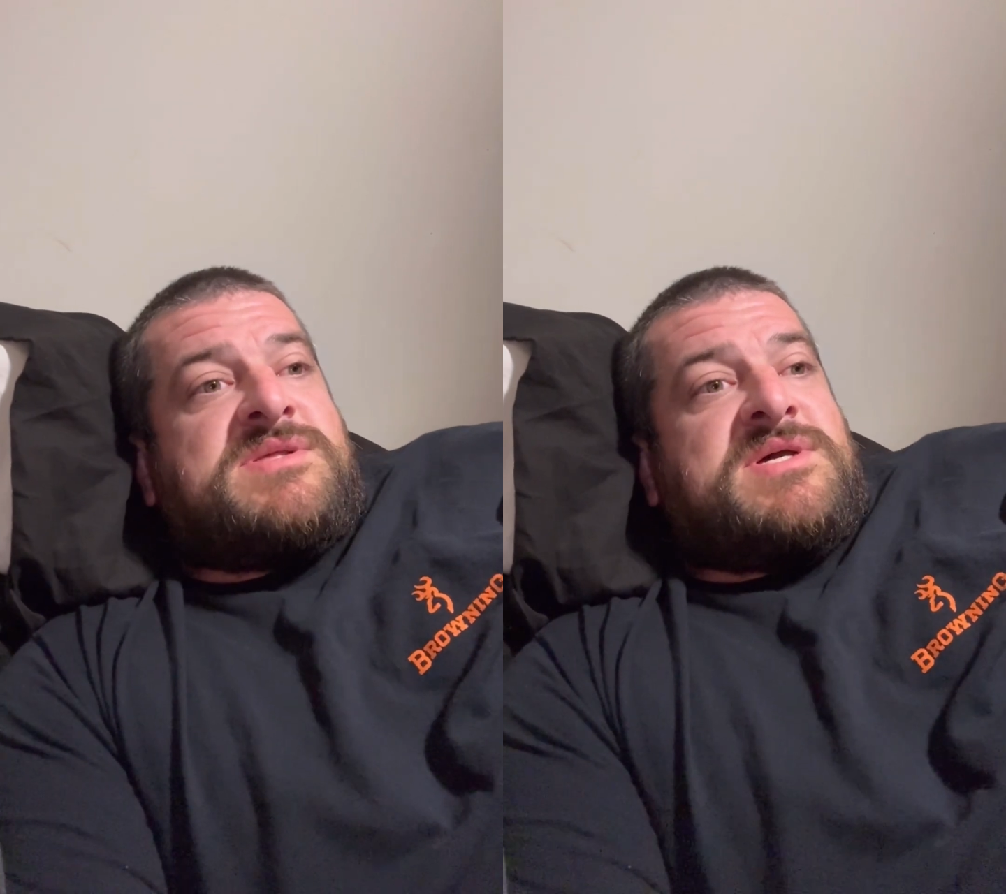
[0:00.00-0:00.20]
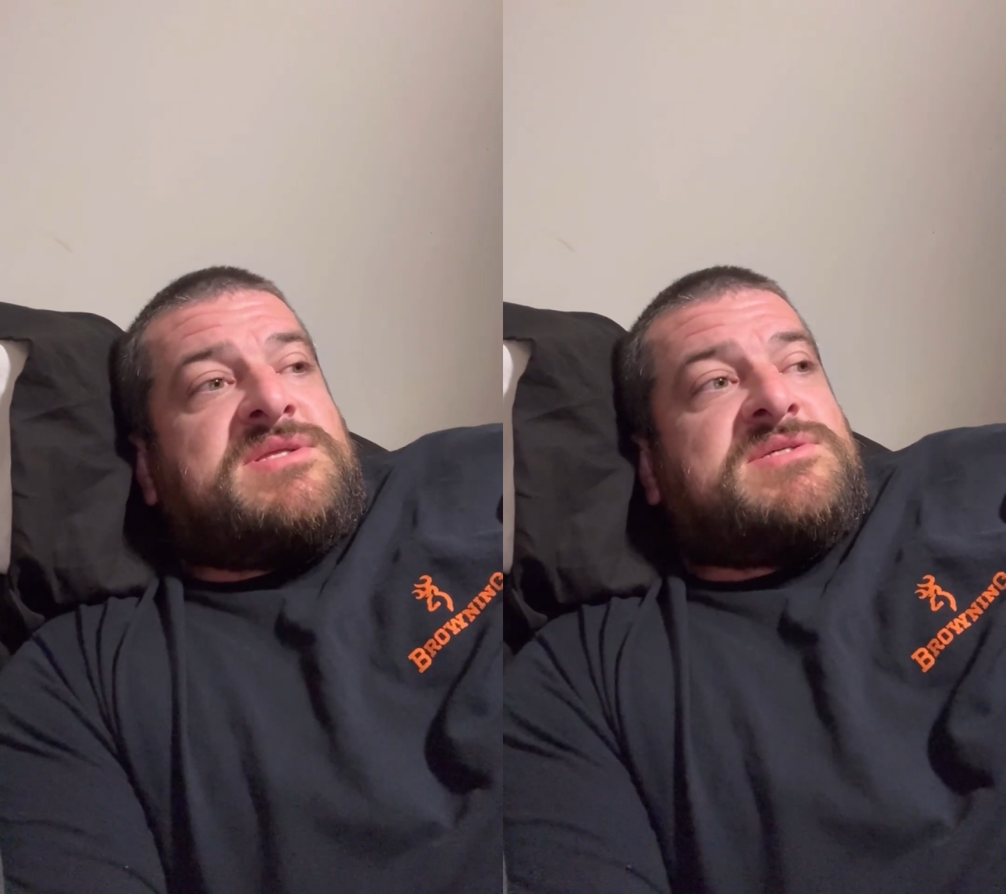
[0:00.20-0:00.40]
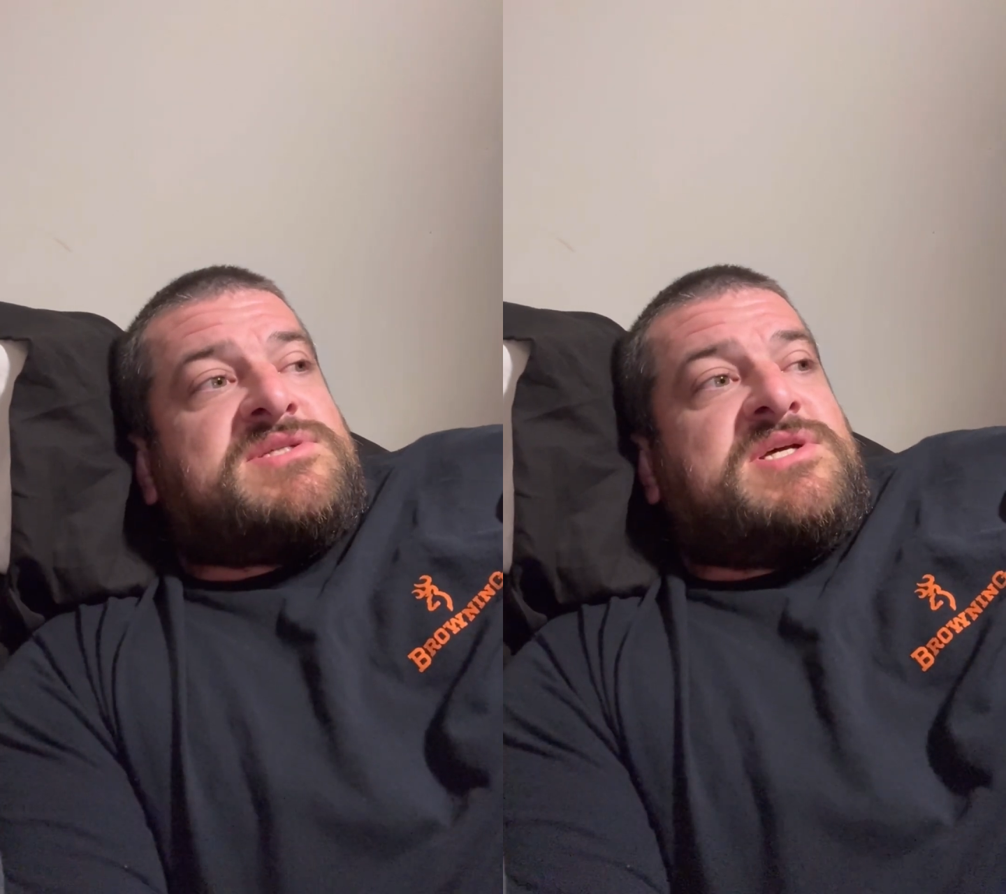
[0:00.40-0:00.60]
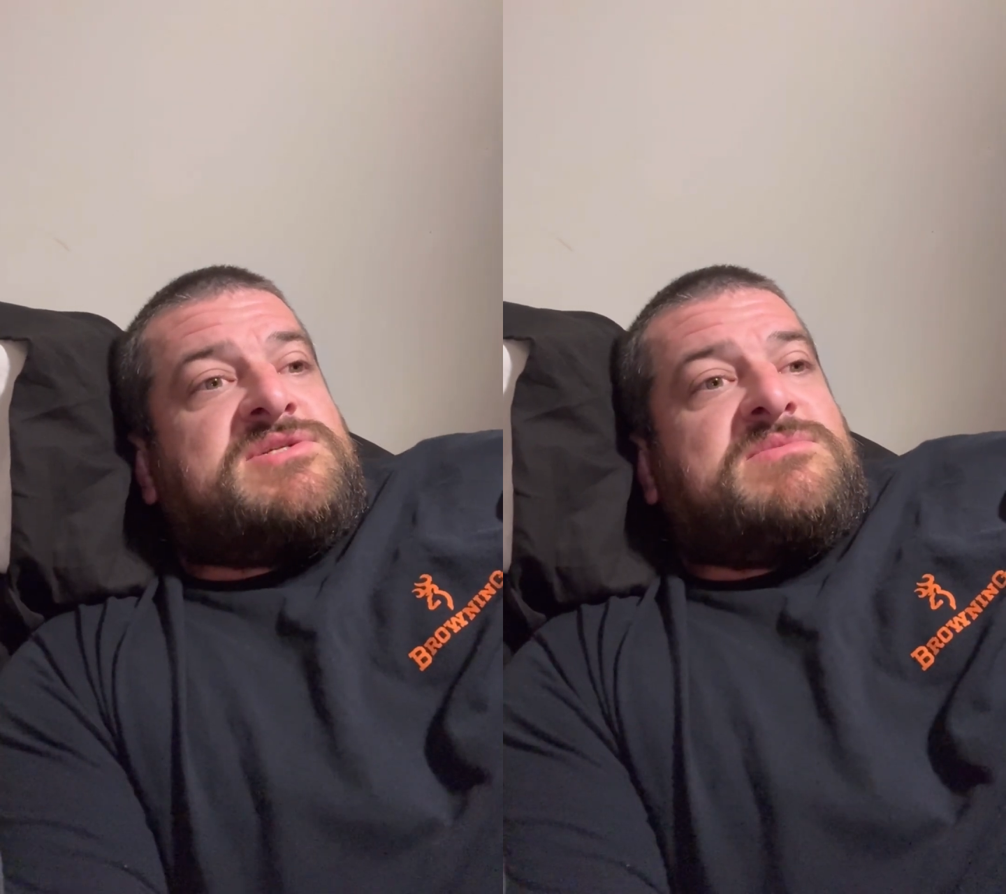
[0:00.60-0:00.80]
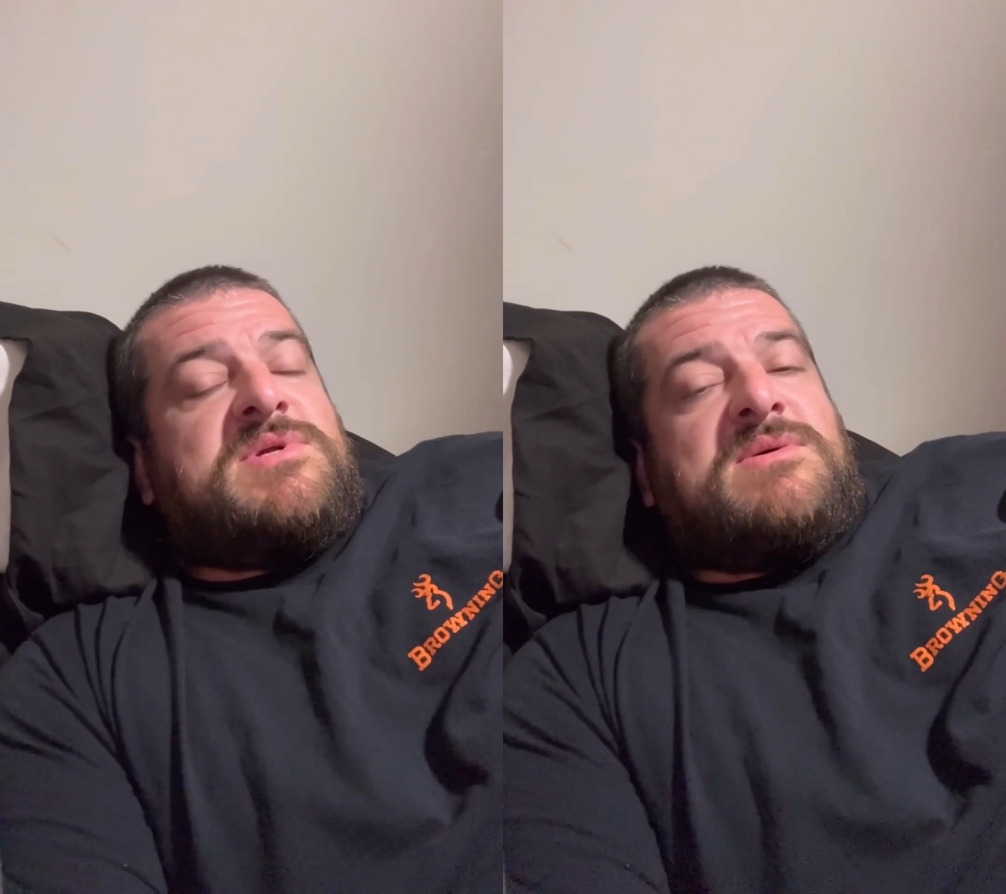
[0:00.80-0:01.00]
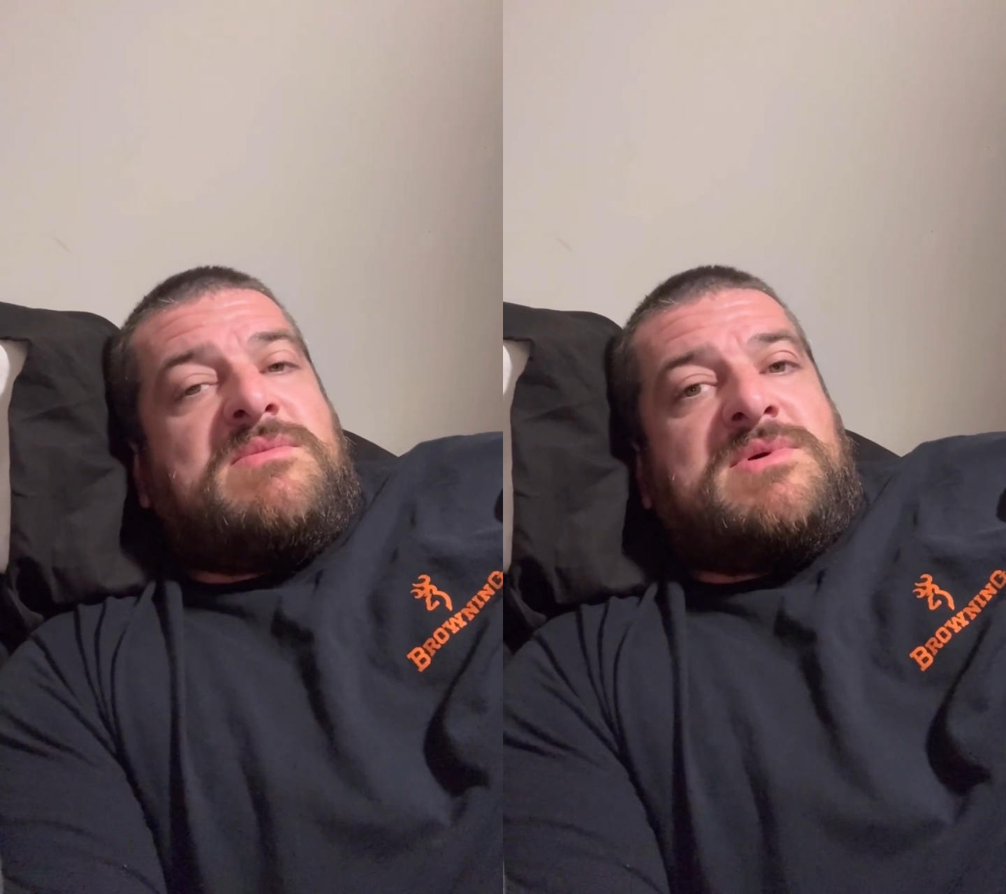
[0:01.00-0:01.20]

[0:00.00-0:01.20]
like this kitchen window.